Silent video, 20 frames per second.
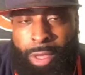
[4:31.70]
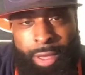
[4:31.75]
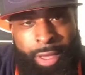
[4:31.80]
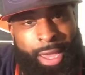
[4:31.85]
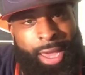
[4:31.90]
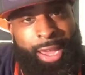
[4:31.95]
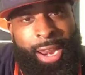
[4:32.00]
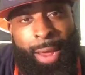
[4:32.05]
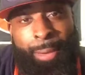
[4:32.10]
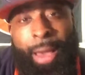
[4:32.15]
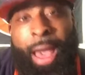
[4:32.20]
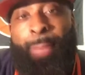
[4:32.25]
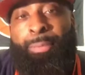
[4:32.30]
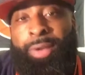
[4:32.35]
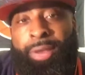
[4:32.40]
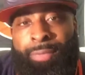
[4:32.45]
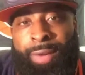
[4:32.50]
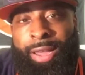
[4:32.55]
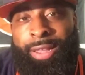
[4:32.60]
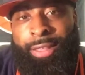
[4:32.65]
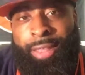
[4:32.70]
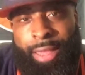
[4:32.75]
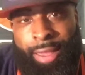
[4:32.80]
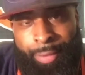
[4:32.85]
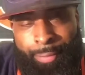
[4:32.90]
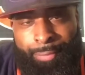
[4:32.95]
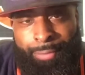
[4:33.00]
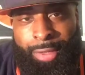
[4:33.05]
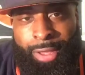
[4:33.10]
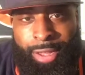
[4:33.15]
And I'm happy about
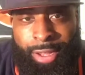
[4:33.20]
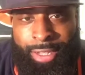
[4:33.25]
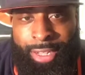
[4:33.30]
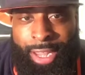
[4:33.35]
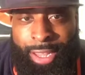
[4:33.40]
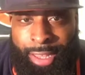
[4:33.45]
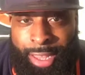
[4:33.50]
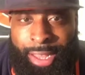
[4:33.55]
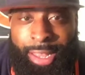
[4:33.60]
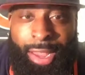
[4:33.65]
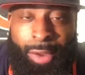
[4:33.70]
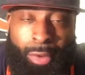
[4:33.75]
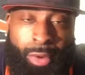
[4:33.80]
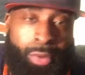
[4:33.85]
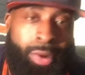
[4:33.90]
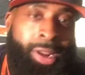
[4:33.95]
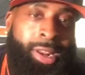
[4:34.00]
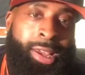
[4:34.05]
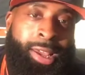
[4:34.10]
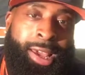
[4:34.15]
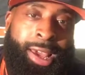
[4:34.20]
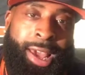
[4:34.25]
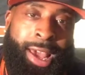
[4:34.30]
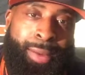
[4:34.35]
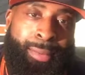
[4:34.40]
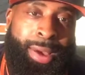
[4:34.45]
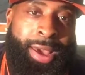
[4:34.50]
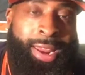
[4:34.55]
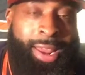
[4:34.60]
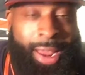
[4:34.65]
that because I think that we really
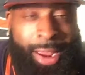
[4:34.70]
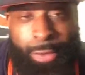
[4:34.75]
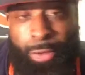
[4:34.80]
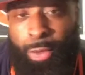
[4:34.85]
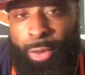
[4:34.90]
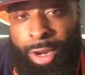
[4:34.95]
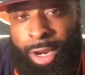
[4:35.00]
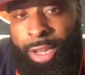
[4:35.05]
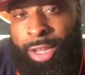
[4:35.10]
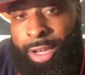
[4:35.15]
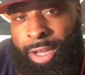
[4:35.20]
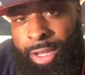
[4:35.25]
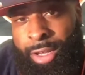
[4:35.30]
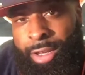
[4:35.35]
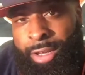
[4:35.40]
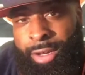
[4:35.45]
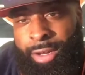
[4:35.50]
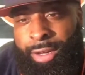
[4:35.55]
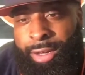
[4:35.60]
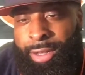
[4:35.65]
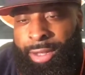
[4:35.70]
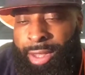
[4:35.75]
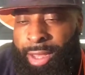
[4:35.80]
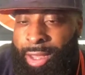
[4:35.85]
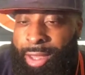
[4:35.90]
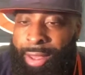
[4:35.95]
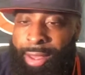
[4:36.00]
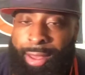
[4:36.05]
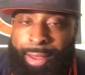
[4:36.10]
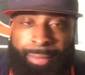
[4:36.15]
can, man. And it's really looking good
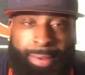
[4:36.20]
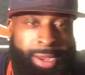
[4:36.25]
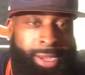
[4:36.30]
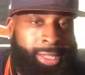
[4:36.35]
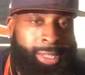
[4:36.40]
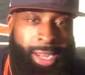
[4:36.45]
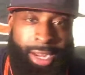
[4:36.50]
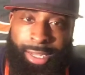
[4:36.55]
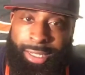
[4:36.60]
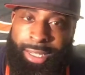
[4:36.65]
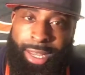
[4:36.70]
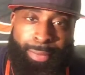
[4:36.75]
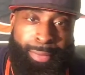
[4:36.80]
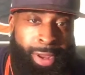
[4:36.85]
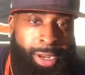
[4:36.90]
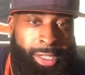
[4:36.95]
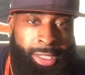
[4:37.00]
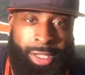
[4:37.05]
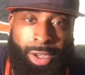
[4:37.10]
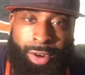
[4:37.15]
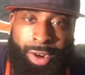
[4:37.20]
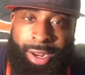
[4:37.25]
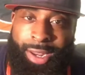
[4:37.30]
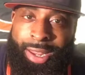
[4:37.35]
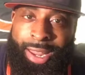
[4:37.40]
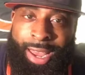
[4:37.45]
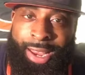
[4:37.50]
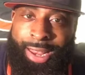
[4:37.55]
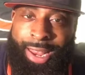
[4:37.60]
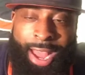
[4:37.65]
because, like I said, Minnesota,
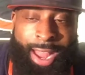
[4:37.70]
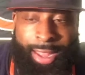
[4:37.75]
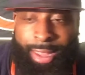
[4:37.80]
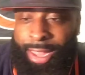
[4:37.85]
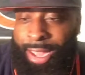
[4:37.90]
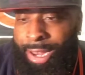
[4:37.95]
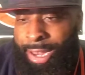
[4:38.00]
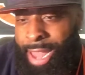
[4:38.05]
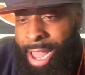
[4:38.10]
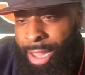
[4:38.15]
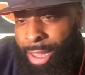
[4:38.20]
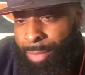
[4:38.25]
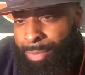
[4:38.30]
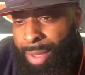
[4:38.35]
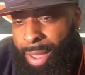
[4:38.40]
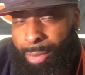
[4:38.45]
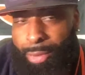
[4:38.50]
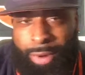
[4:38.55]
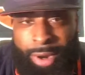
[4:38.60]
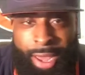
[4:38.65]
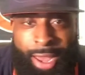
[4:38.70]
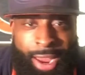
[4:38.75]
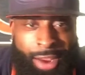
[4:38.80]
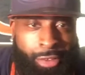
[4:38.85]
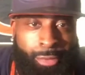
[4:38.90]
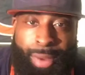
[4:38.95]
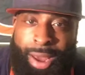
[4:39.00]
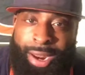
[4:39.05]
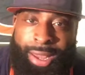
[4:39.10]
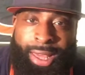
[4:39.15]
they not the people that
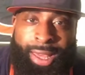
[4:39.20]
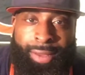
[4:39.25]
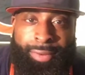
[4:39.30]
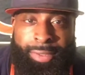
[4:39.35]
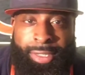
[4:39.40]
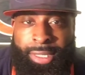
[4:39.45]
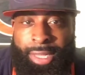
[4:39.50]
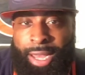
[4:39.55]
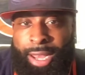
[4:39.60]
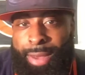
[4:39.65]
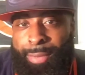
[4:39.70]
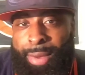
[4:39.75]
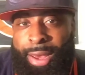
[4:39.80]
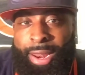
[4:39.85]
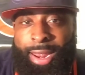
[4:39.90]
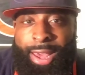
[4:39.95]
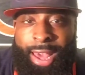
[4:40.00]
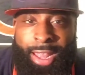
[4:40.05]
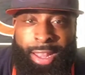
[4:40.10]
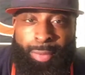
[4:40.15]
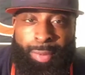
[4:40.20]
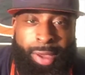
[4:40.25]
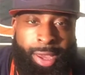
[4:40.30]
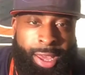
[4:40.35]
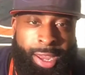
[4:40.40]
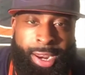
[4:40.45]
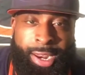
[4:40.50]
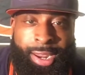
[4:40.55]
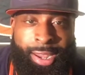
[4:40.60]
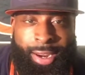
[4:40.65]
everybody keeps saying, man. At the
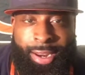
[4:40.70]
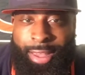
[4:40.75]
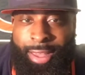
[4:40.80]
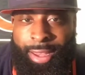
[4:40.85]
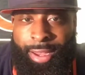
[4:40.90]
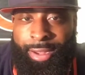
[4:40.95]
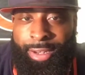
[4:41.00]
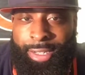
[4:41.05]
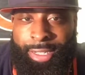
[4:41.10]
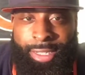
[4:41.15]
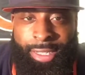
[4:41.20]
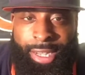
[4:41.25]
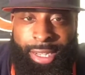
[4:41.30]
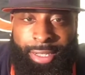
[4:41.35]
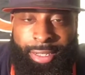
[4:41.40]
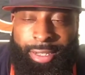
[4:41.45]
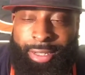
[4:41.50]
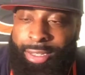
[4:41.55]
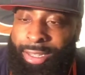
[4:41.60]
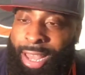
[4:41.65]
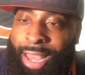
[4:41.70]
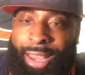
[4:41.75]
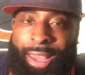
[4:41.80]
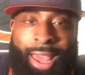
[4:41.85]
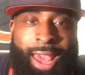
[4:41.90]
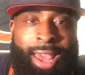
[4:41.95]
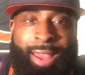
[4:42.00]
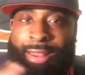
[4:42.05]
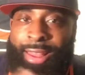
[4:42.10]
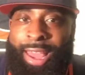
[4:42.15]
beginning of the year, the season,
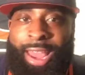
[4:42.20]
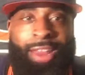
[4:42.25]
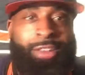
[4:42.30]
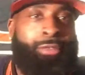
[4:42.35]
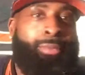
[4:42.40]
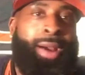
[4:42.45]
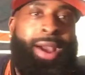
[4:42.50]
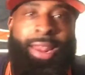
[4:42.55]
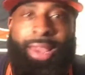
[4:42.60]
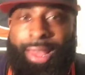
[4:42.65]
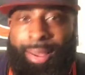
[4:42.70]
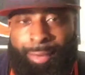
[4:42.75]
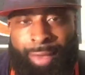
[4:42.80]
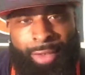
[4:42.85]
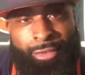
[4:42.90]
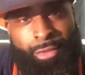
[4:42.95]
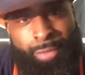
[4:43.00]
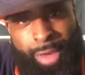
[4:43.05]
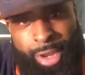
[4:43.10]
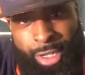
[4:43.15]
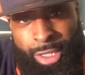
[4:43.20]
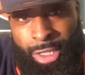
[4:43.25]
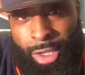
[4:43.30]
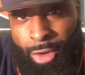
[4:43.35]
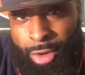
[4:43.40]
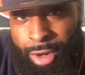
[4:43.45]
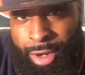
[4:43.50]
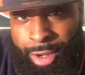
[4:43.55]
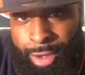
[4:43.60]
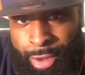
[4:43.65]
everybody kept giving
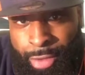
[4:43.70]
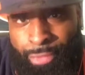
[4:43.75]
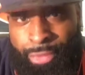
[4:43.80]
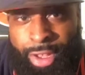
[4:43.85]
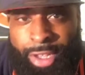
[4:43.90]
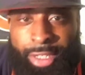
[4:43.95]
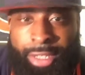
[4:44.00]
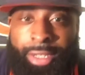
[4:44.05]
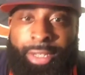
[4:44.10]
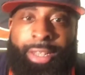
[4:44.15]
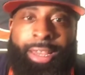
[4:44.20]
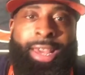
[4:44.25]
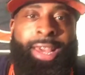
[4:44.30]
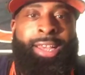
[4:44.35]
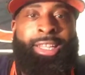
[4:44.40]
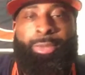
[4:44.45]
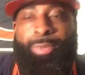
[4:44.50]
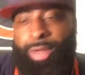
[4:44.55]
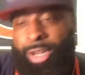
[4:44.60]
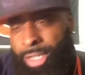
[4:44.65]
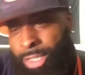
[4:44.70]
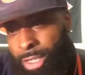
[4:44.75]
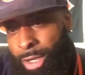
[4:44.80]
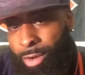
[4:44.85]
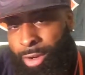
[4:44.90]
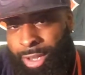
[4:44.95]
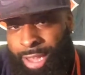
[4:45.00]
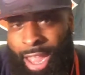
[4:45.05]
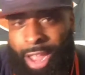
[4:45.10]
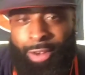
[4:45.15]
Minnesota the division. Yeah, it's
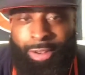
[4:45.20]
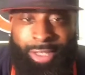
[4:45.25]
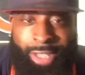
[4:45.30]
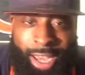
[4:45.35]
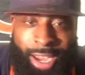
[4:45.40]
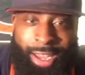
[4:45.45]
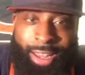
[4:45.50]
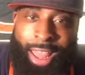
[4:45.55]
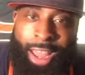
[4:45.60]
Minnesota. They gonna take